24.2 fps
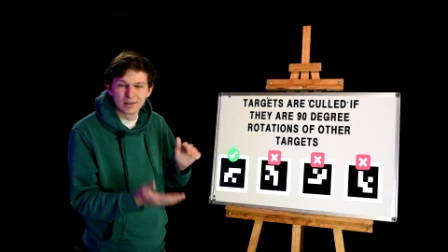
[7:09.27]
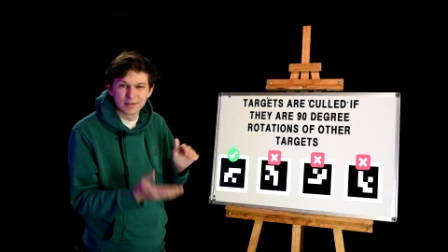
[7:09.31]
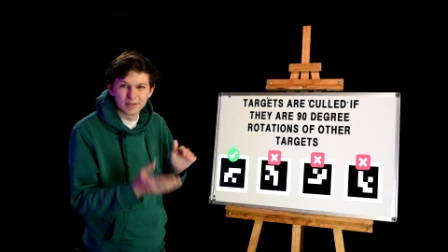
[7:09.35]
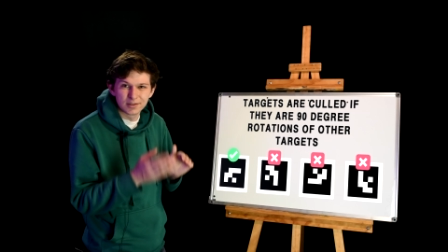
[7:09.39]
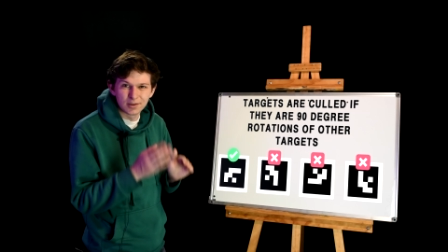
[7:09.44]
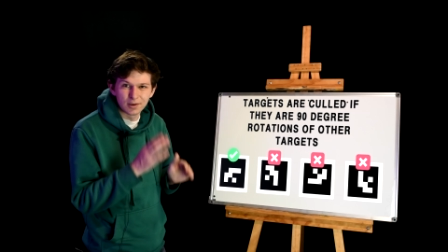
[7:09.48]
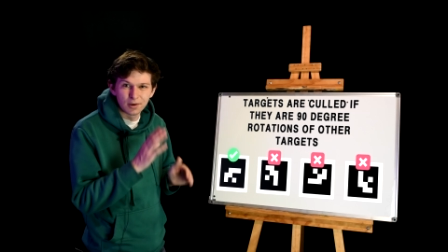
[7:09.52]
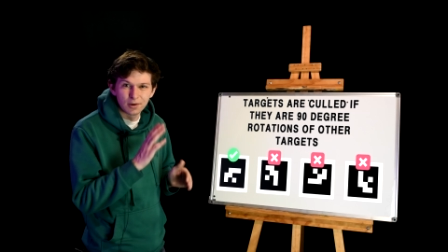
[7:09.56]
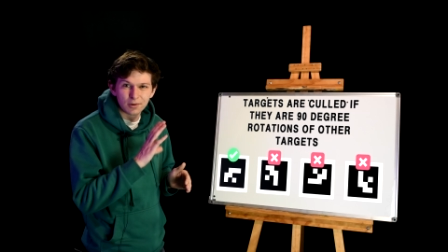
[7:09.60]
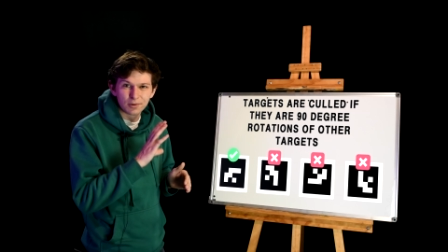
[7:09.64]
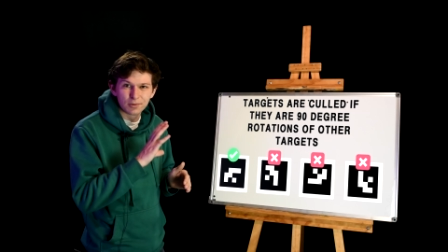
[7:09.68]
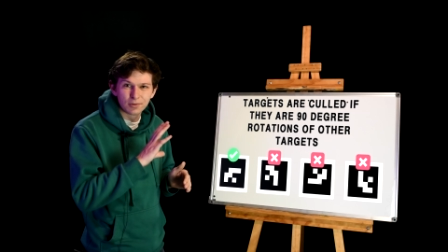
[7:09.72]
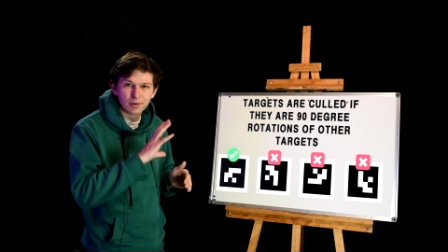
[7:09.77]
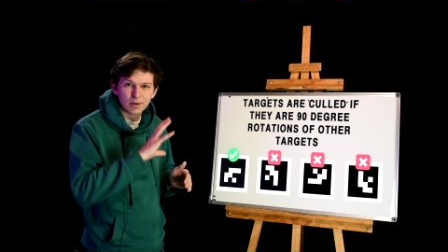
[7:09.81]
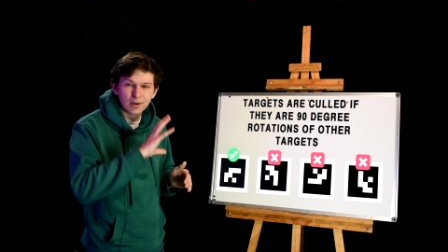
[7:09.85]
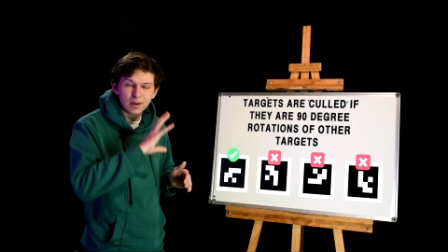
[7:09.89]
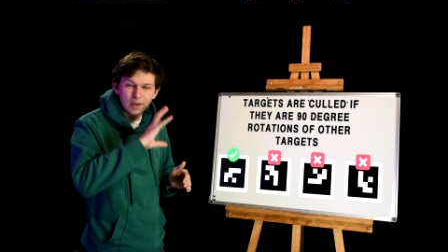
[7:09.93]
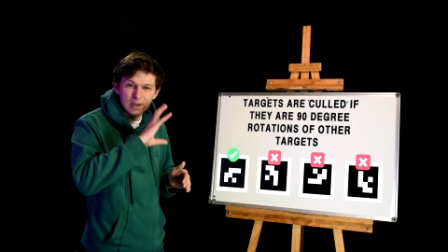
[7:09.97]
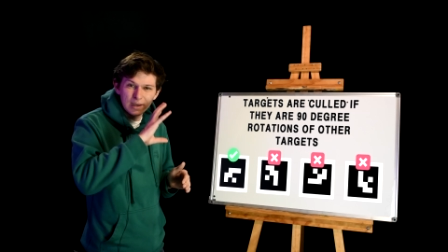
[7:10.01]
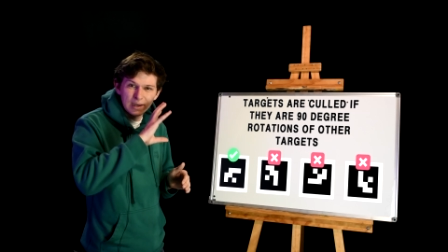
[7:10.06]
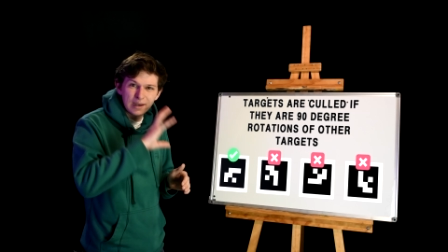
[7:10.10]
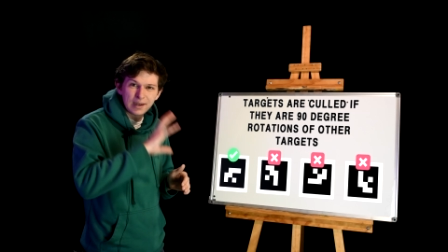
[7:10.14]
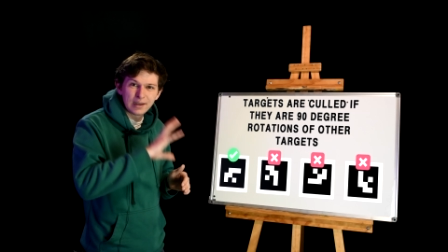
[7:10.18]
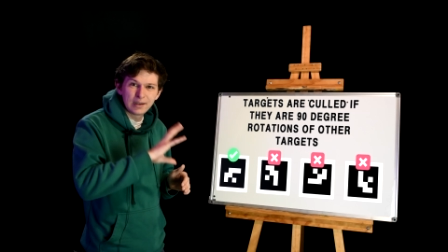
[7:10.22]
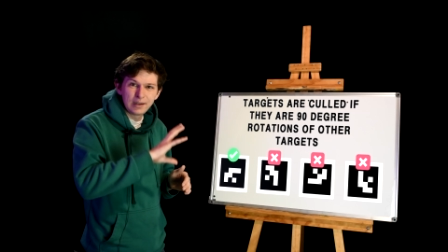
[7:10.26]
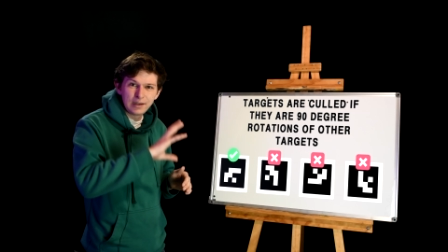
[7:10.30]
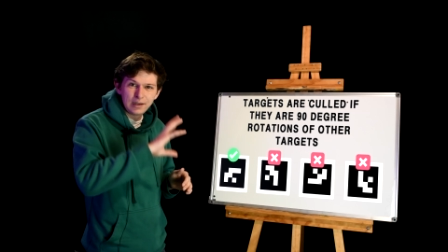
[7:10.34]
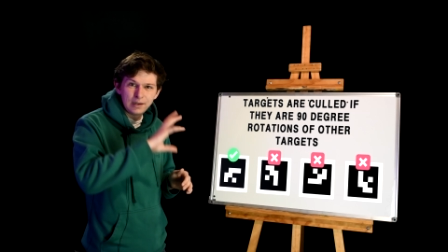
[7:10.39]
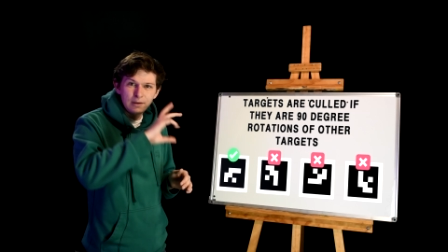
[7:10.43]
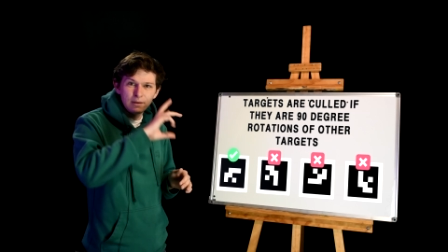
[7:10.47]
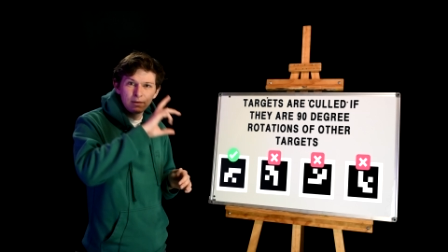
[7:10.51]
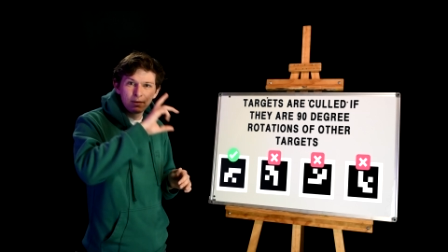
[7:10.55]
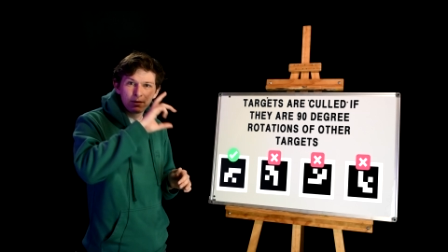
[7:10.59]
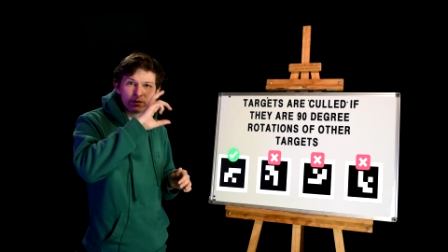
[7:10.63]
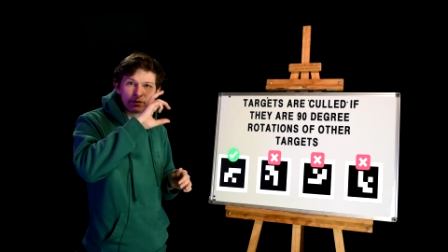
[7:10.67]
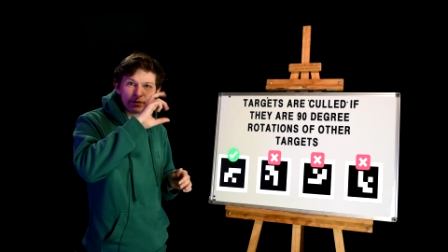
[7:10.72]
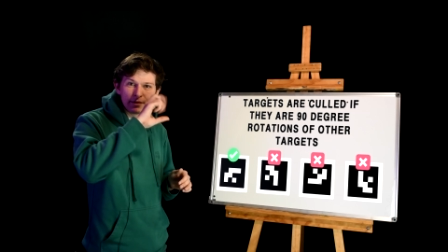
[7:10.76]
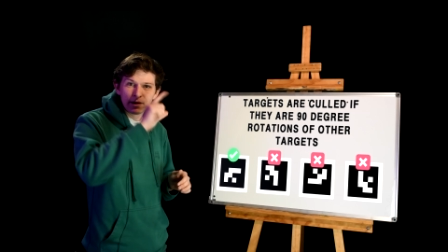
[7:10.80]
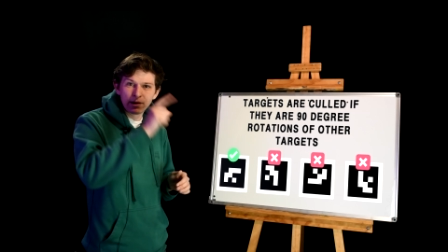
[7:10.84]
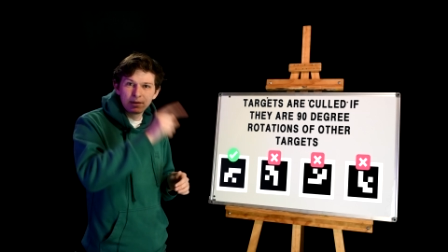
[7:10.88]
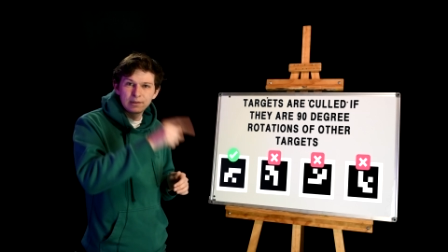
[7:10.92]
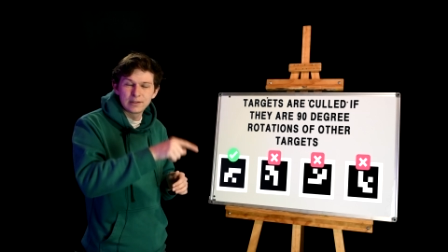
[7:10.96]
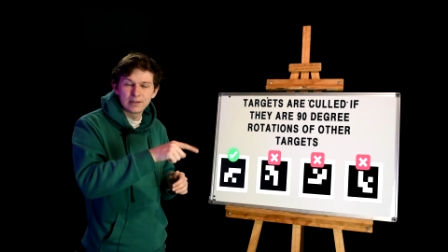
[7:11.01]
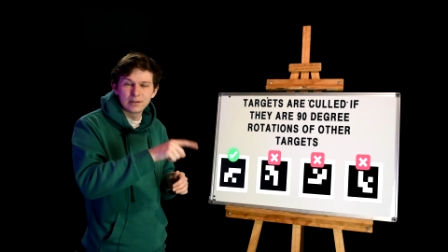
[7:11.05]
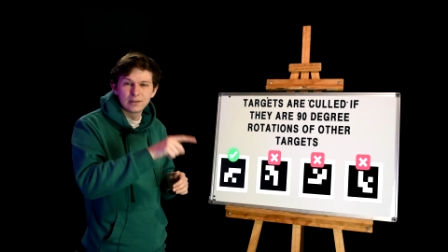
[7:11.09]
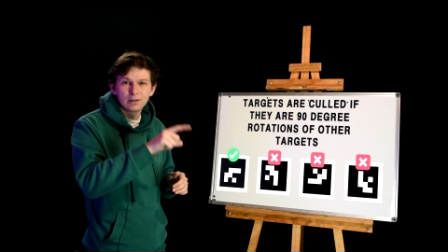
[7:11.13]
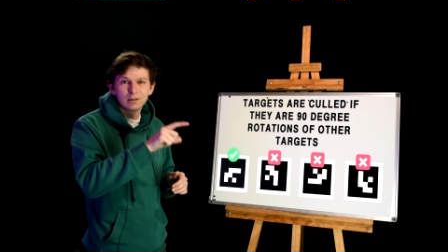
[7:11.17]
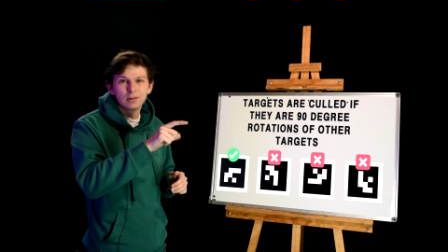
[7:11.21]
So any
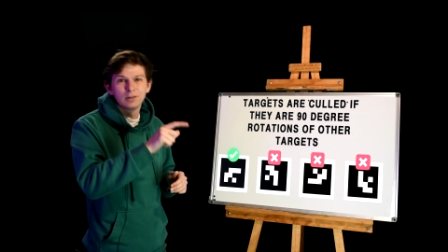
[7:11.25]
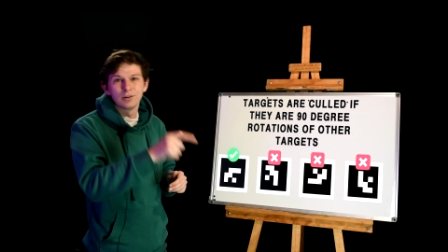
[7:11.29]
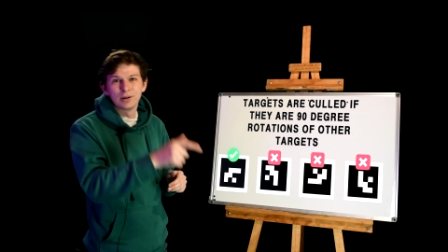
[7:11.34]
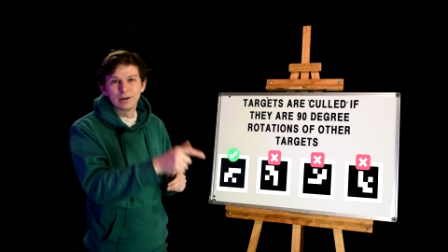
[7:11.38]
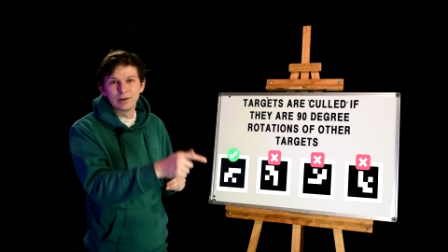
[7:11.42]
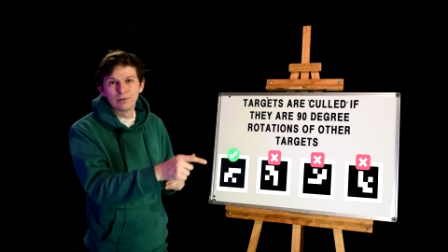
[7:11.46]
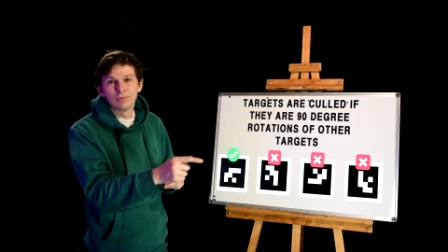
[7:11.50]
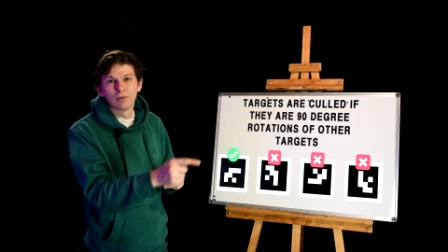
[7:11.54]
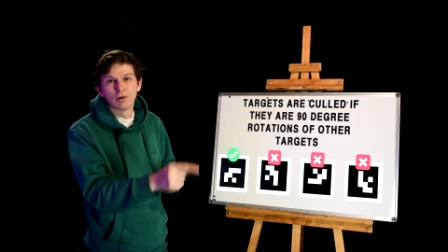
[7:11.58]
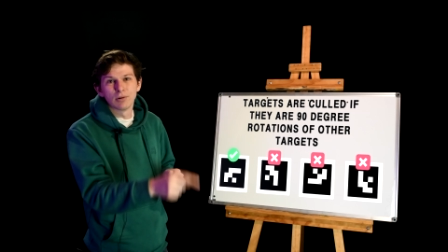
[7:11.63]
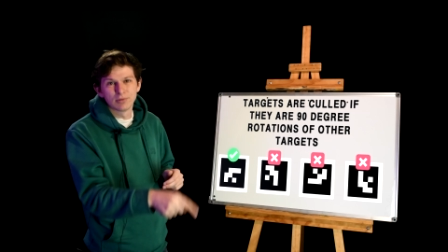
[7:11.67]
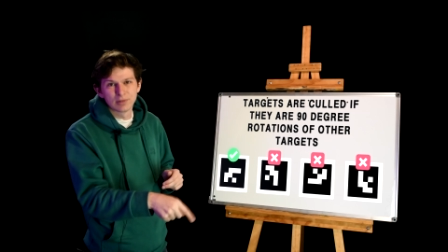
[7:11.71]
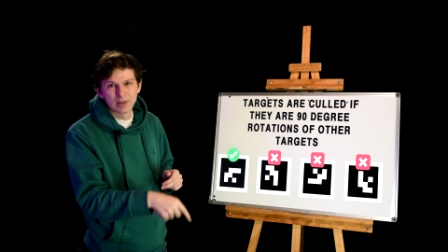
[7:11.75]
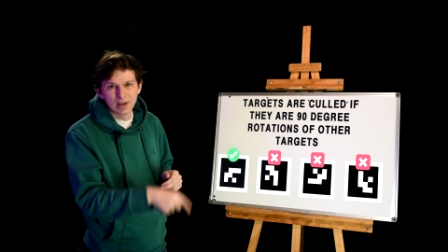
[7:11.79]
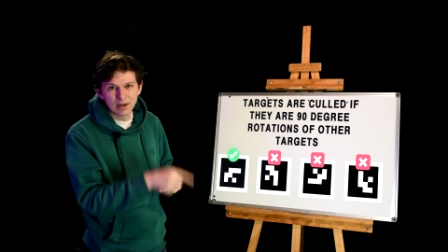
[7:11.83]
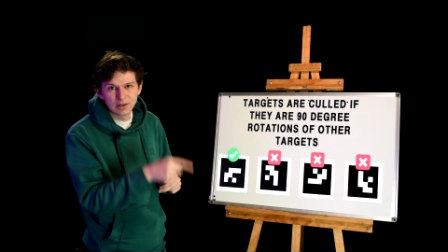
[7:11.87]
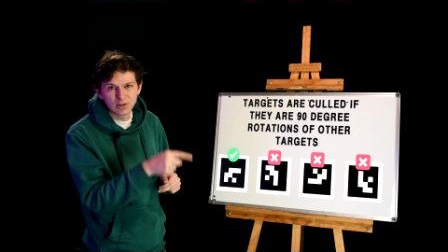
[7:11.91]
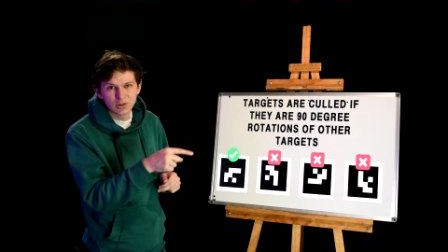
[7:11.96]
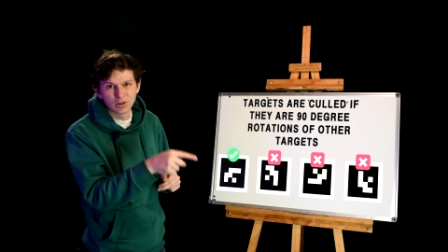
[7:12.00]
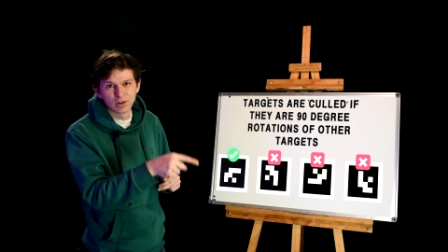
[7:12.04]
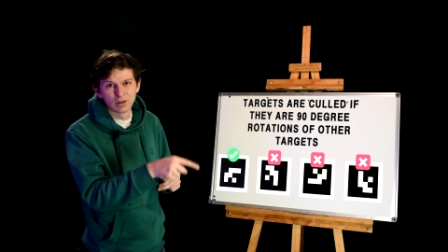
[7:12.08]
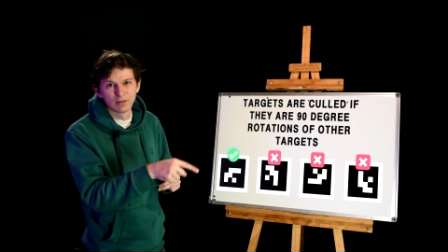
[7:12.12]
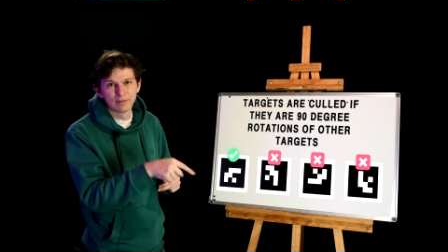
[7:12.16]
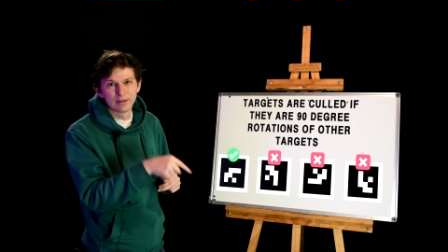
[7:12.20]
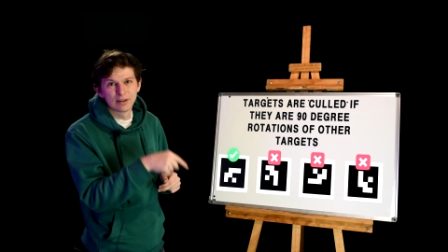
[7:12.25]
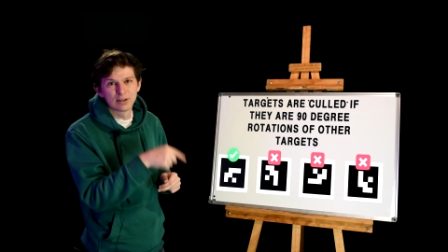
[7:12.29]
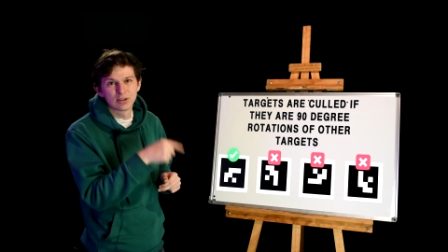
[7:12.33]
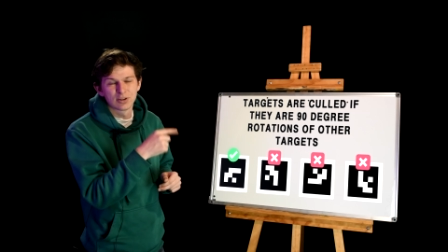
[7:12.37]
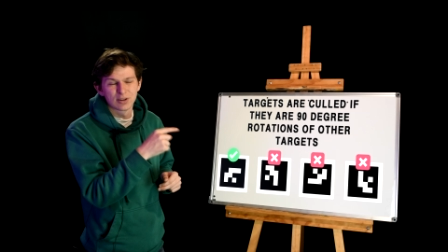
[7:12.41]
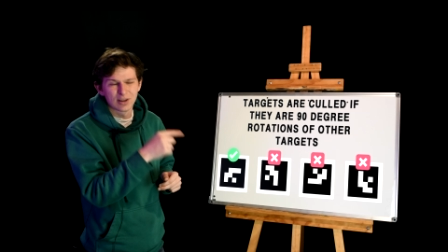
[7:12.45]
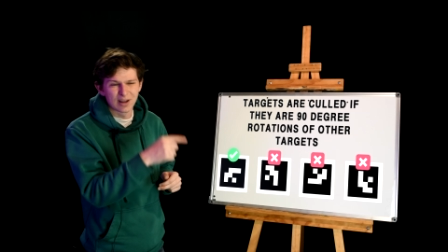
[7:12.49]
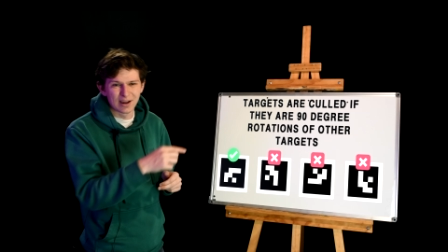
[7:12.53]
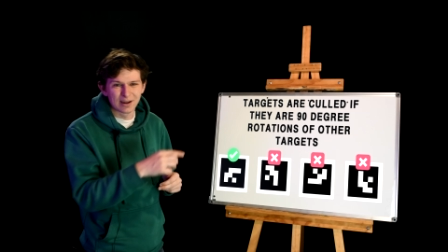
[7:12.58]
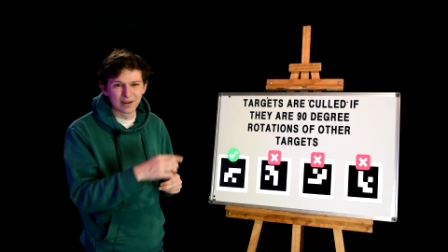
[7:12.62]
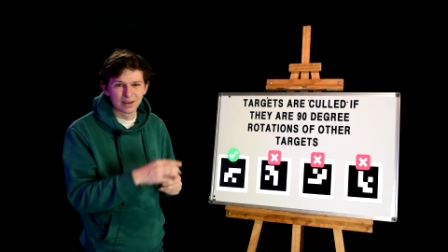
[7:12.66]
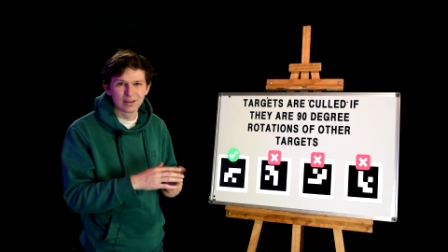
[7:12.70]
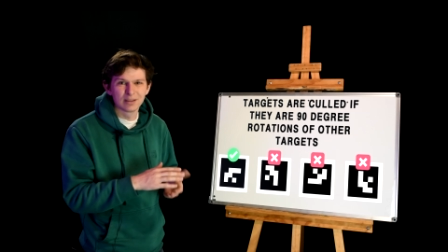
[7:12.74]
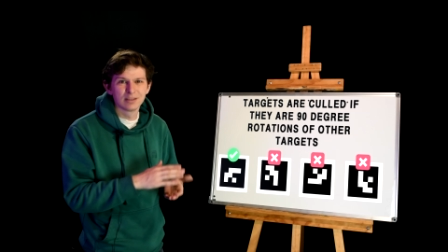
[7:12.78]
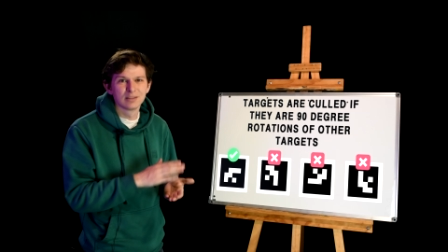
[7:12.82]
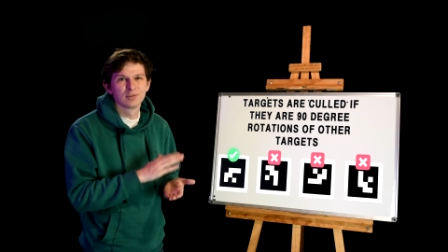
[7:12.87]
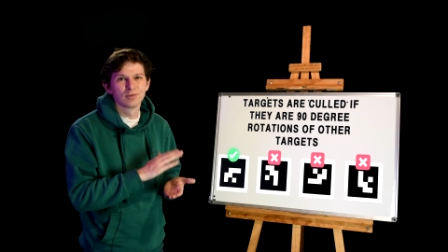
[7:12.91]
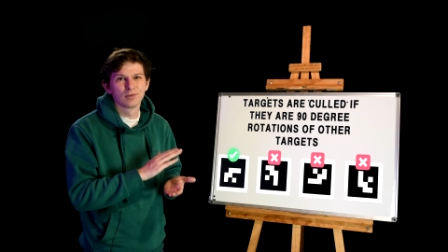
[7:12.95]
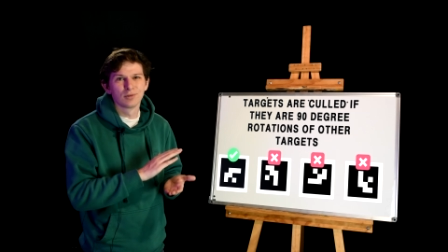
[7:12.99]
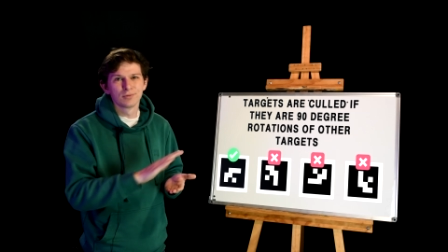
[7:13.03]
90 degree rotation of each target is